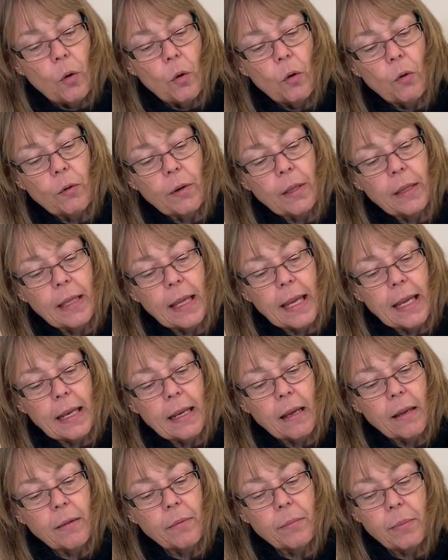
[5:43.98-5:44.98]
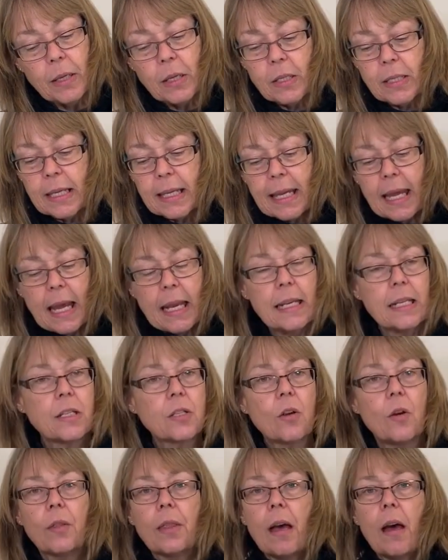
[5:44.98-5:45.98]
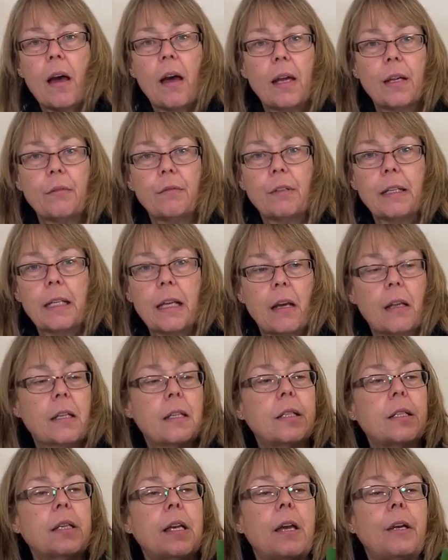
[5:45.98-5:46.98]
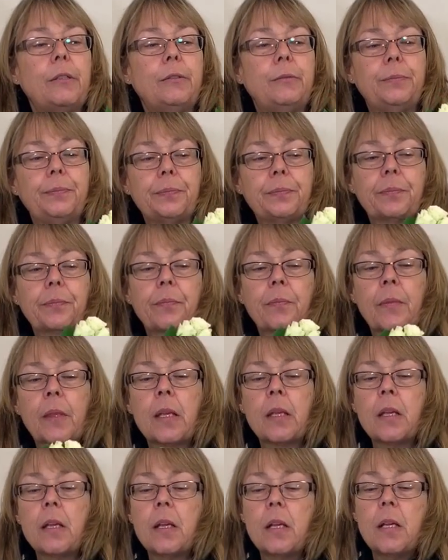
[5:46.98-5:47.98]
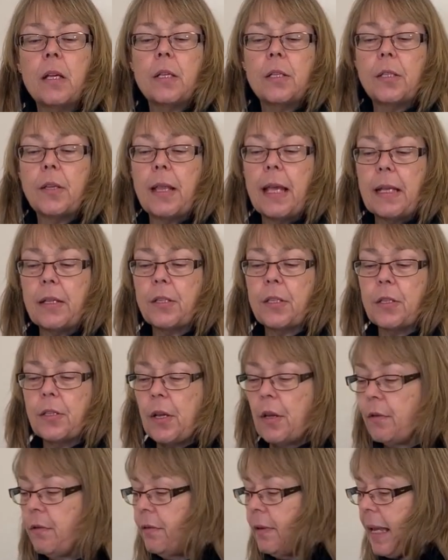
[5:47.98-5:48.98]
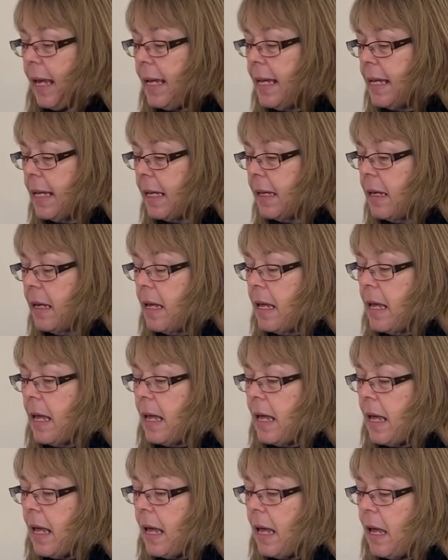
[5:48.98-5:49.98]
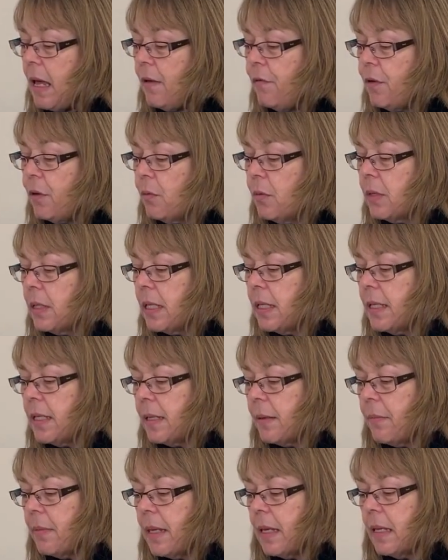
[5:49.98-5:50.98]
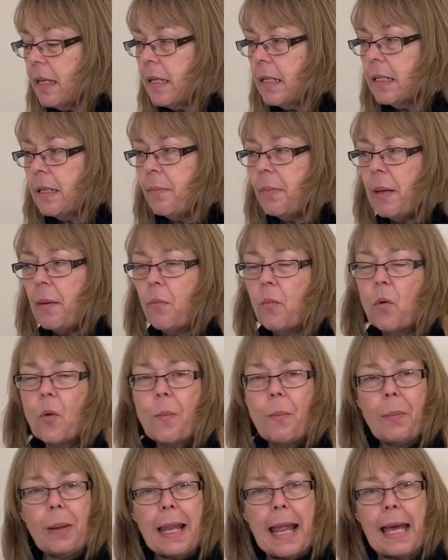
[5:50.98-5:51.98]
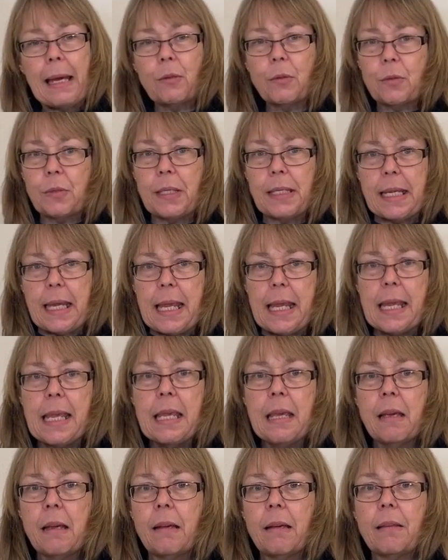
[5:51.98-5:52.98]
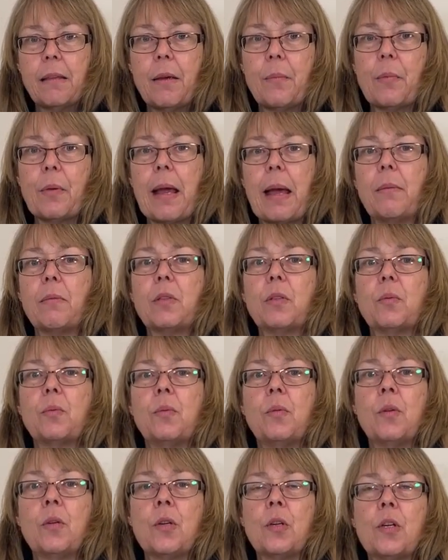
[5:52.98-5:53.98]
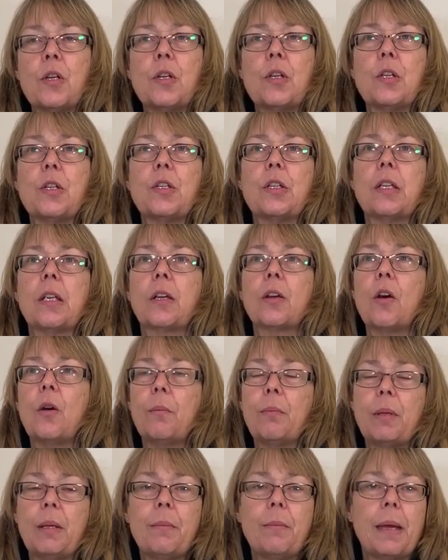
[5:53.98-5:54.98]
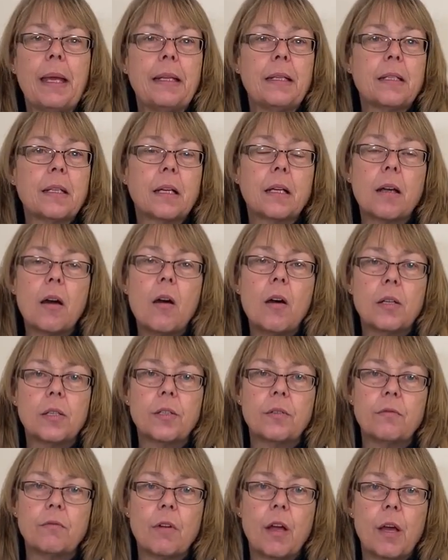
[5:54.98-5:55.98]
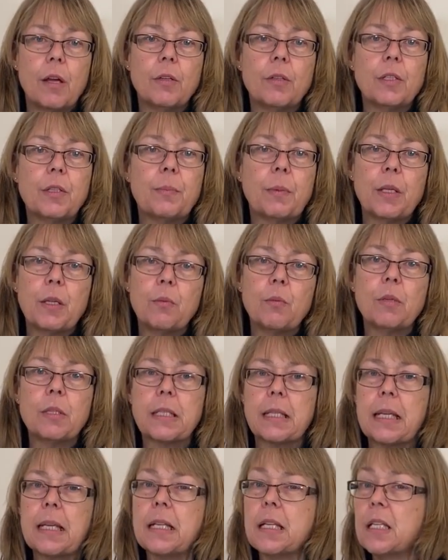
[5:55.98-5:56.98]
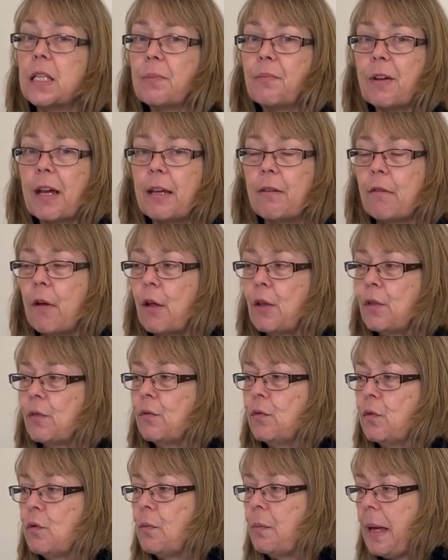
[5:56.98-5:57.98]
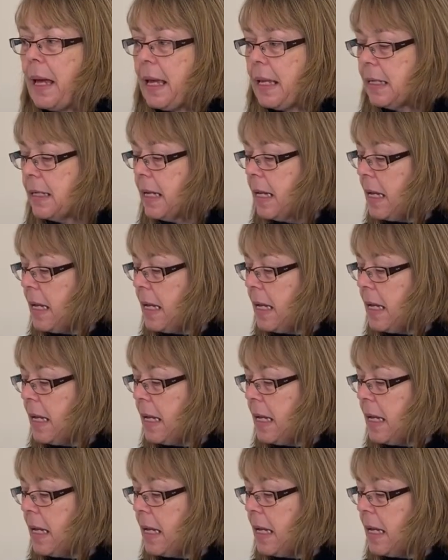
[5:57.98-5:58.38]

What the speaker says: or Athena, because again it's got that ivory colour tone. So that's Snowflake. If you wanted something that's a bit more blousy, that perhaps would complement a garden rose, but you want it in a spray rose format,